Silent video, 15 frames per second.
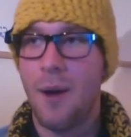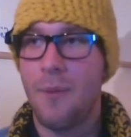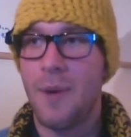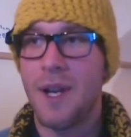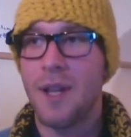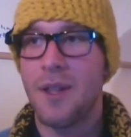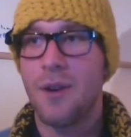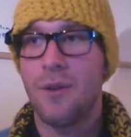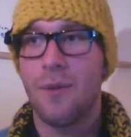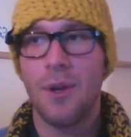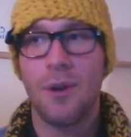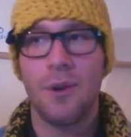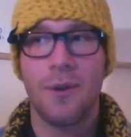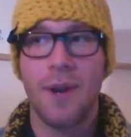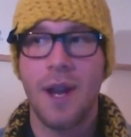Another
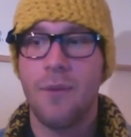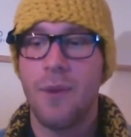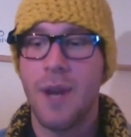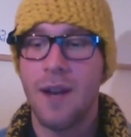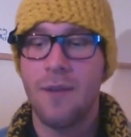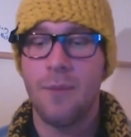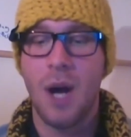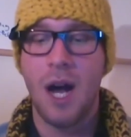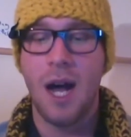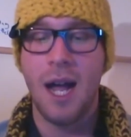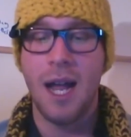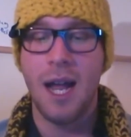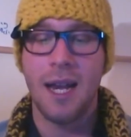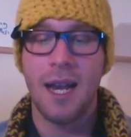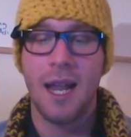real great read of
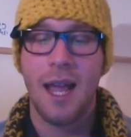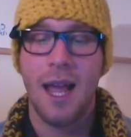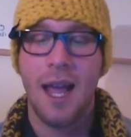mine,